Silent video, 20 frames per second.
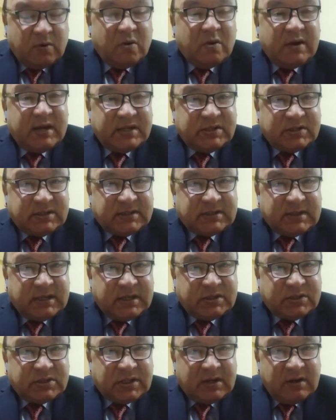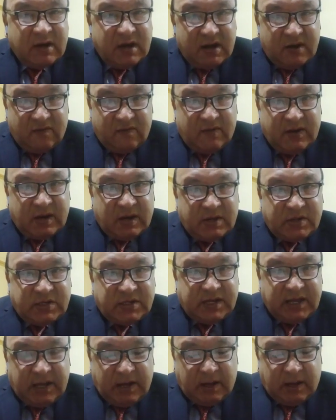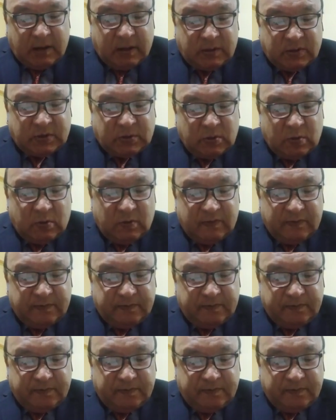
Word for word: No legislation will dare to